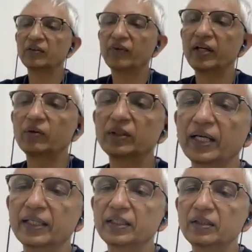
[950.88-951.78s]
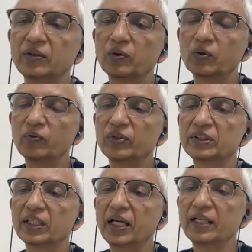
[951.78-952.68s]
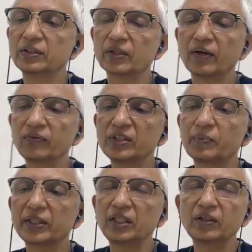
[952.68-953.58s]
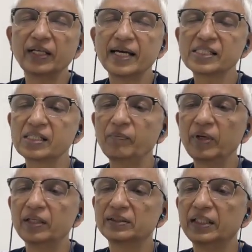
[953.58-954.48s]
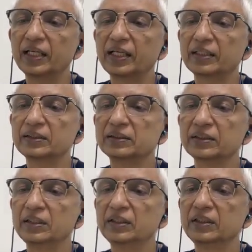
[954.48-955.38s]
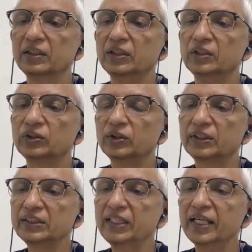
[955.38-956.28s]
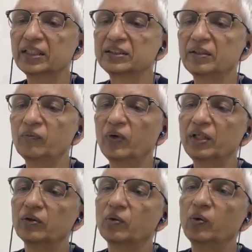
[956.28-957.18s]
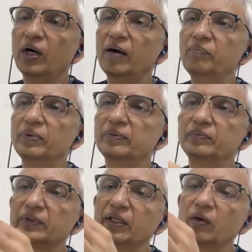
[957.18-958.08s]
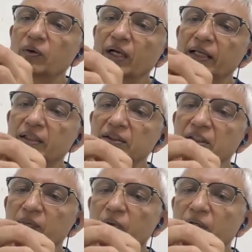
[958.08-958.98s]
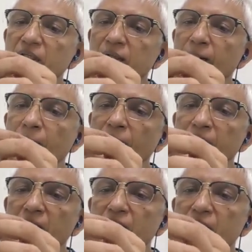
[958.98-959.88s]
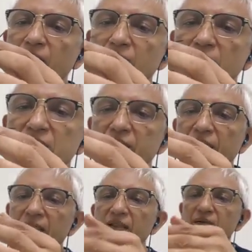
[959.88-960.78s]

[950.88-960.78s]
very good catheter to do visceral angiography, especially the SMA and celiac axis. So just like the SIM1, you go up, it looks like this in the body, straight,